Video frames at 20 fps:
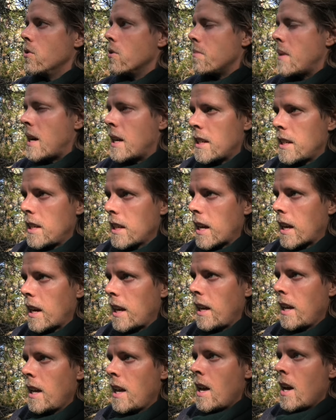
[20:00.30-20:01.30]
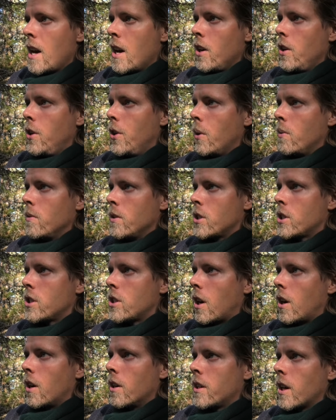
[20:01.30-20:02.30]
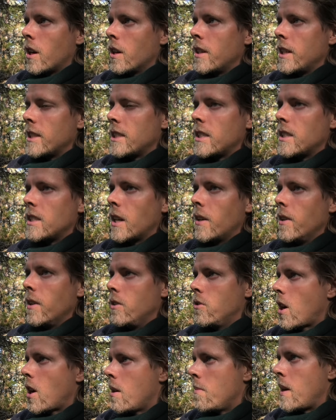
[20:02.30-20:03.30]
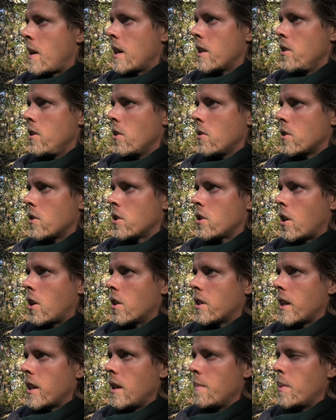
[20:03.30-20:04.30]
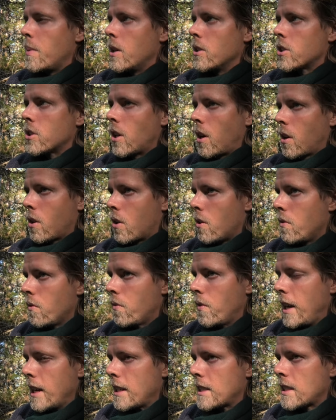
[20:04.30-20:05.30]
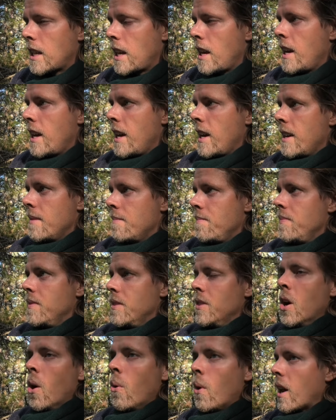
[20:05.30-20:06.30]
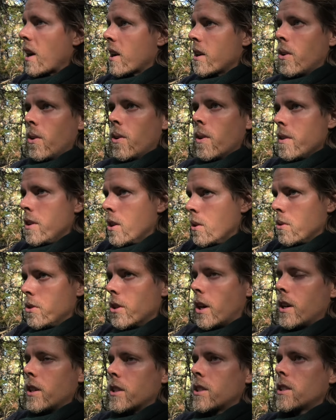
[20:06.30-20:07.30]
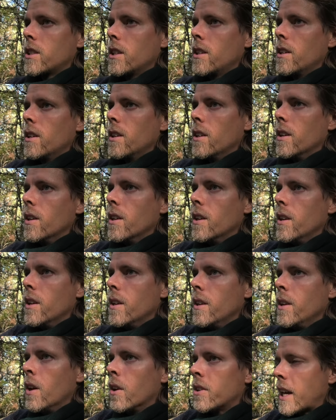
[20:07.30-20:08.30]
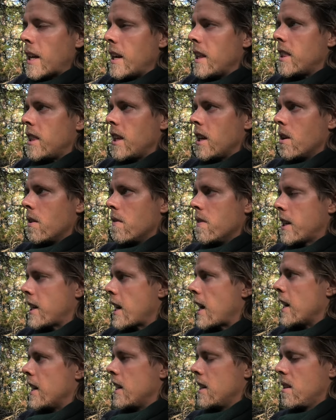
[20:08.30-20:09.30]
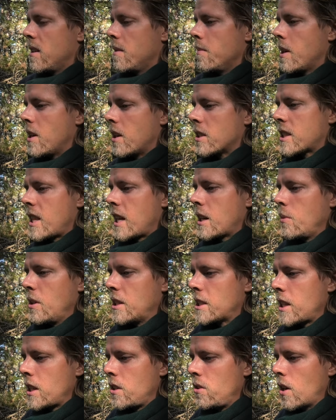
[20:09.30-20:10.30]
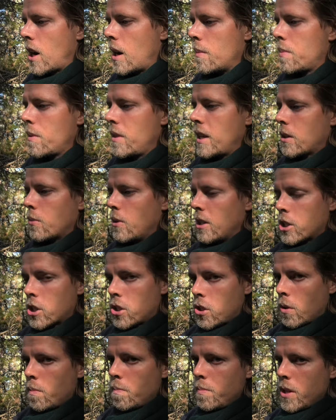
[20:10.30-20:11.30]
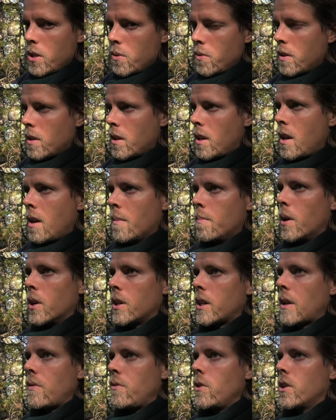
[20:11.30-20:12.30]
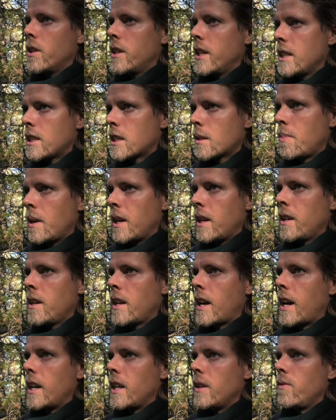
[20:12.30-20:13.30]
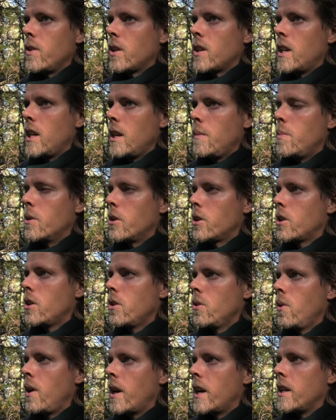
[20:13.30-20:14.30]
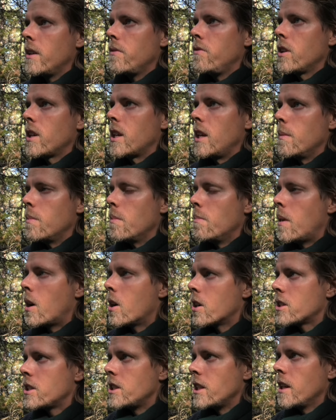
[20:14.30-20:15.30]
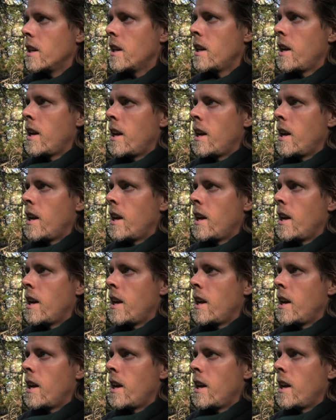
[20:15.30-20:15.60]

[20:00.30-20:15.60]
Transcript: romantically, don't start unnecessary drama, don't start any personal conflicts, no alcohol, no drugs, not anything of the kind, because that will set you up, that will stop you. But if you're disciplined, and if you keep your cool, and if you keep marching